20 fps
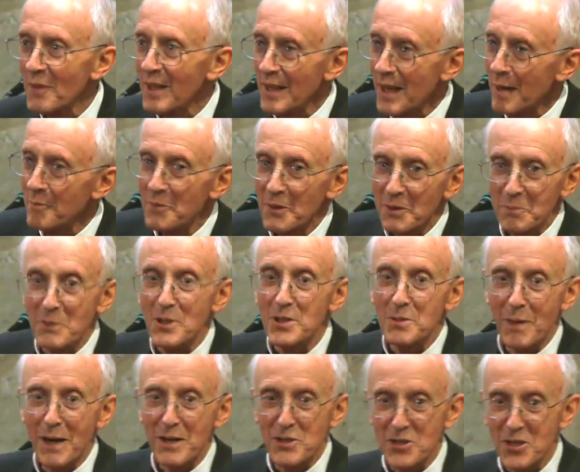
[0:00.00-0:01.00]
Come with me to
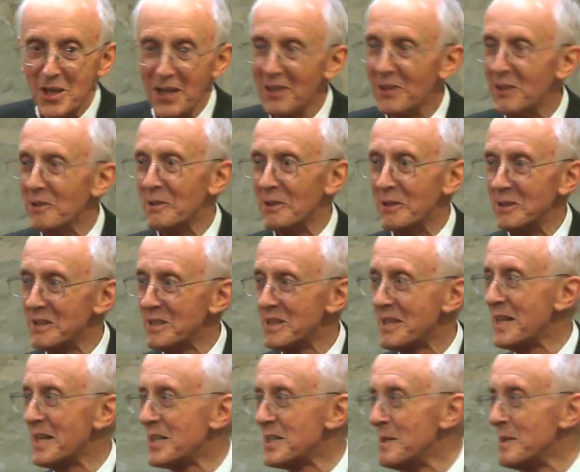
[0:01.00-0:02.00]
my cell. And he
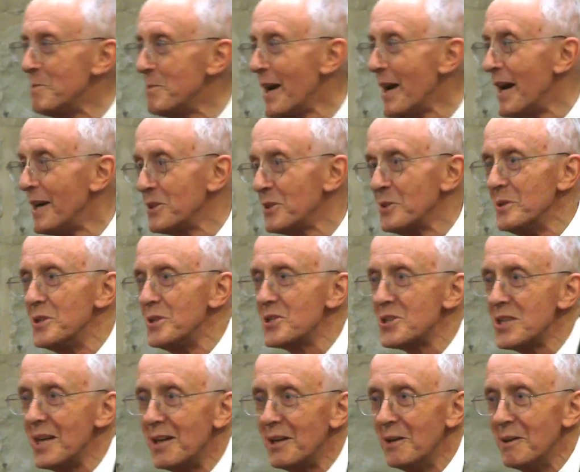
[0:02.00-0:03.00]
takes him back to his
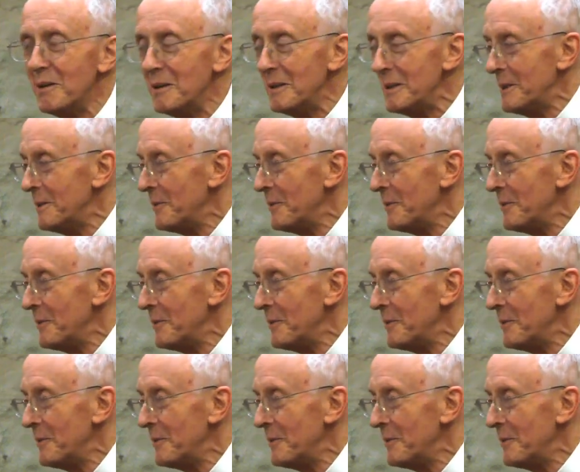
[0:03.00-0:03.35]
cell,